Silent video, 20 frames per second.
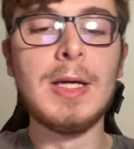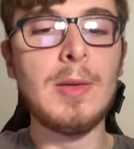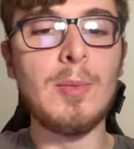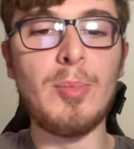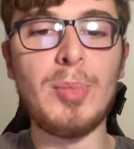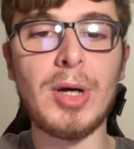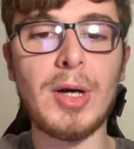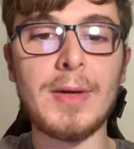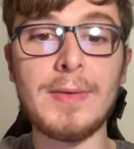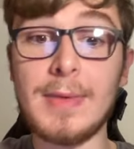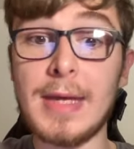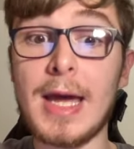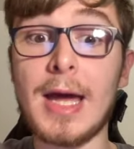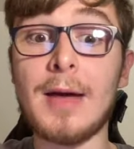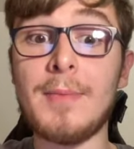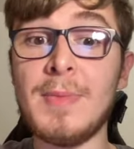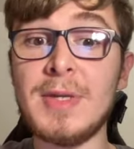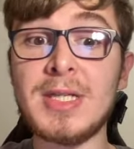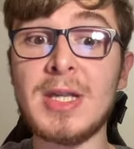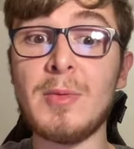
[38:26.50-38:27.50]
But yeah,
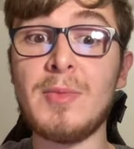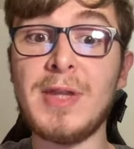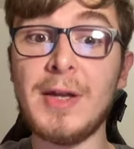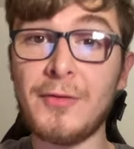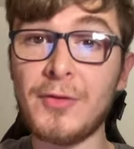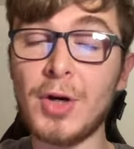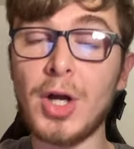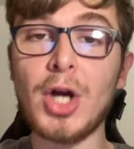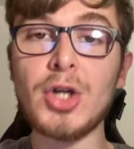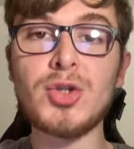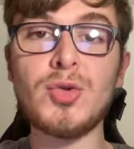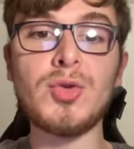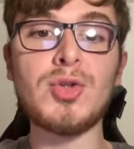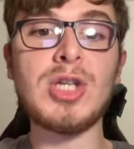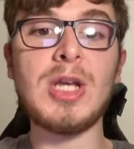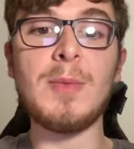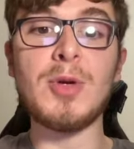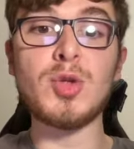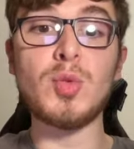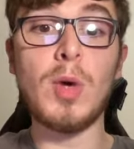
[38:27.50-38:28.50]
there's a different Arsenal
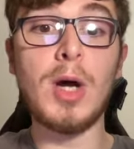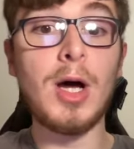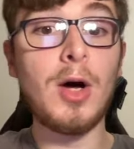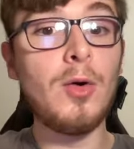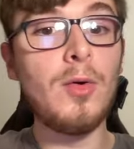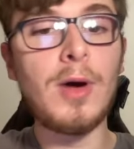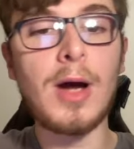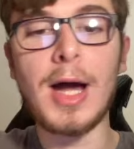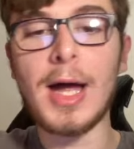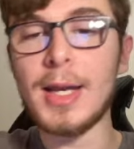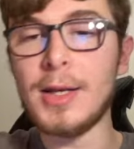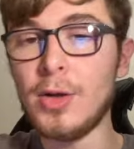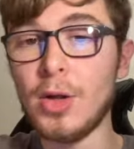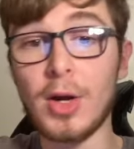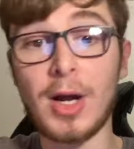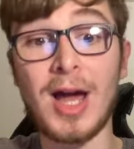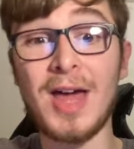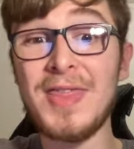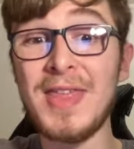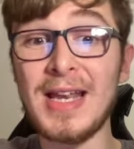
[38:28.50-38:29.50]
team as well. And
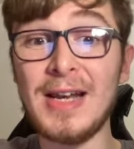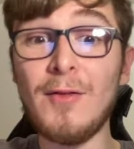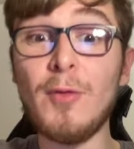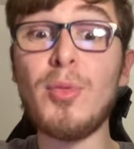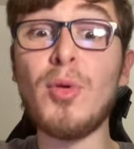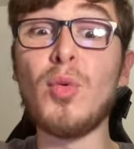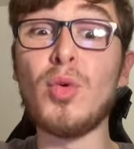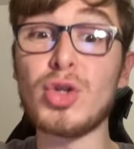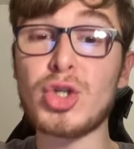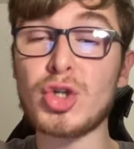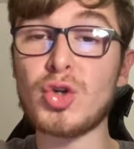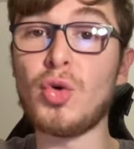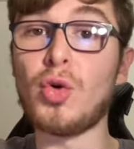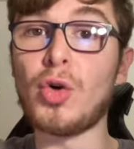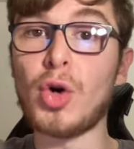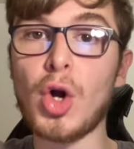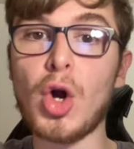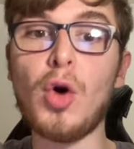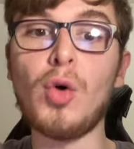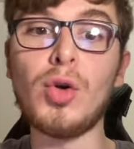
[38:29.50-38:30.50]
look, I think Liverpool will score
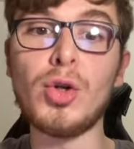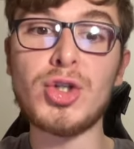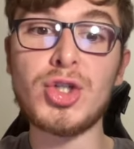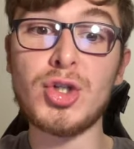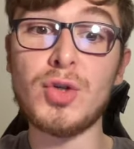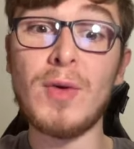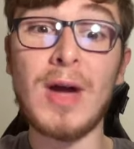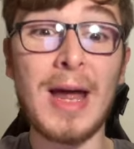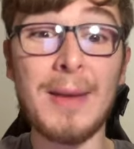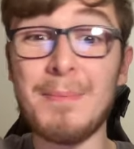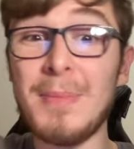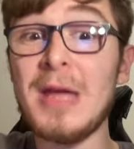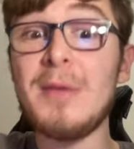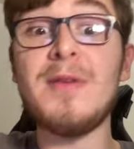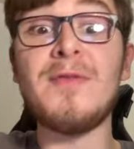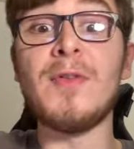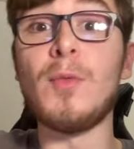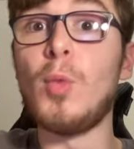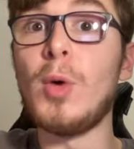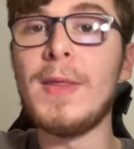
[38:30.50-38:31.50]
a goal or two and maybe
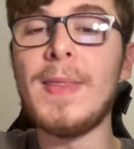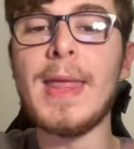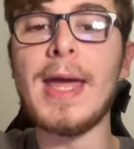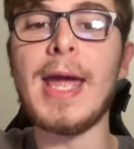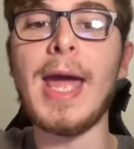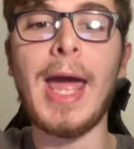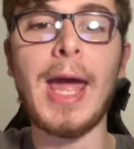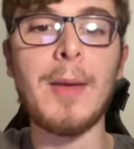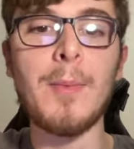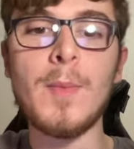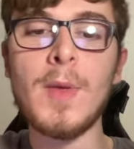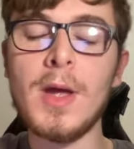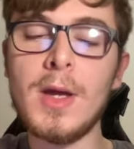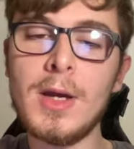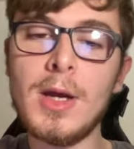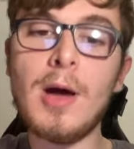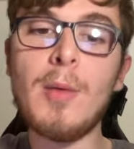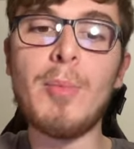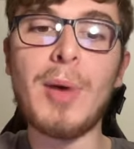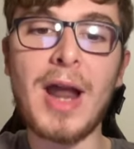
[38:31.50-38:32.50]
even win the game.
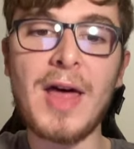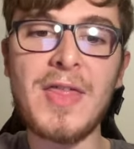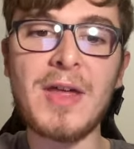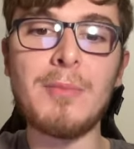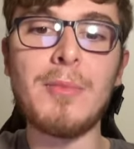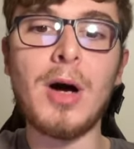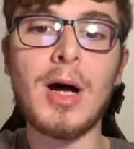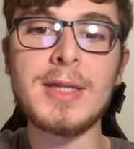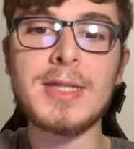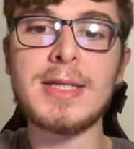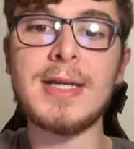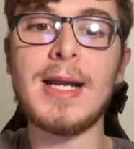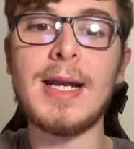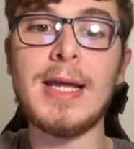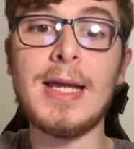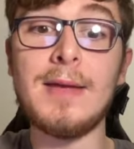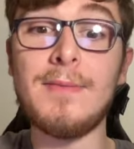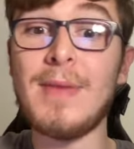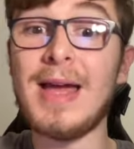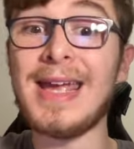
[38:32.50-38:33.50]
But I think
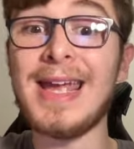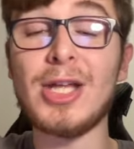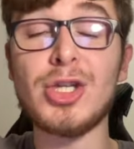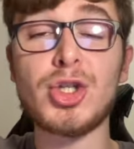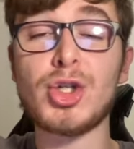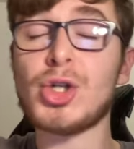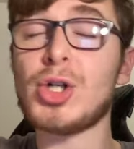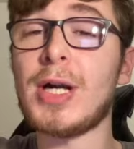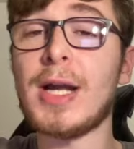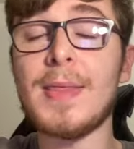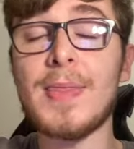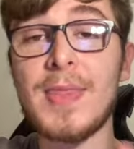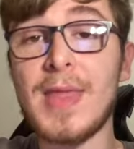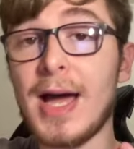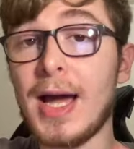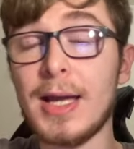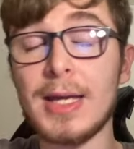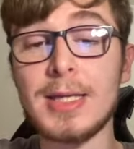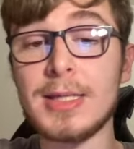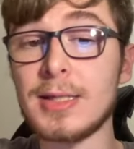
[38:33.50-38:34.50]
Martinelli against Trent,
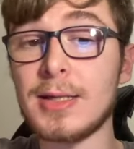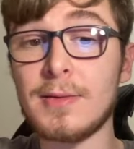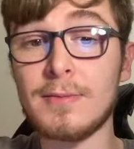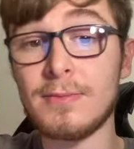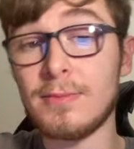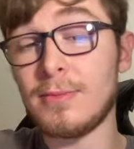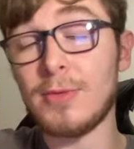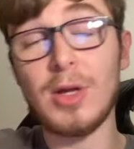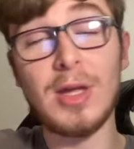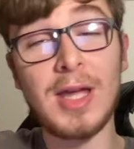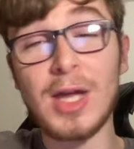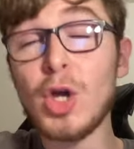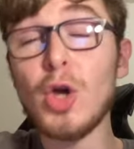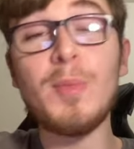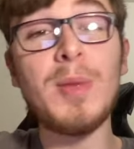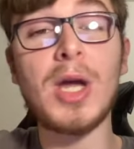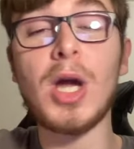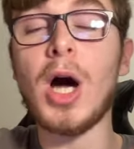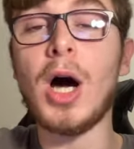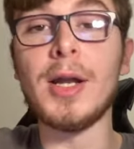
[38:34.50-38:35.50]
it could
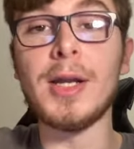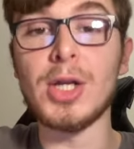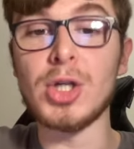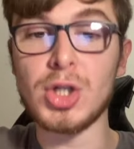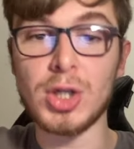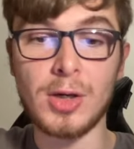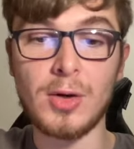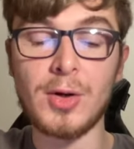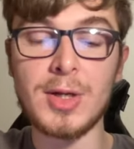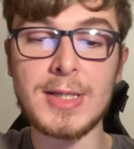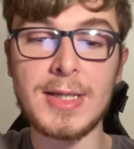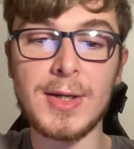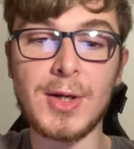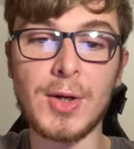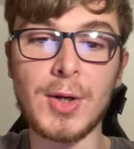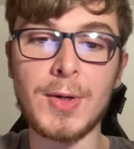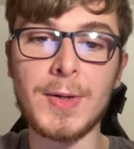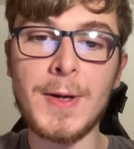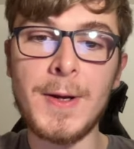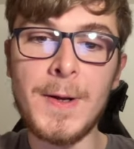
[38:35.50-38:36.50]
be carnage. It honestly
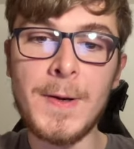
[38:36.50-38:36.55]
could.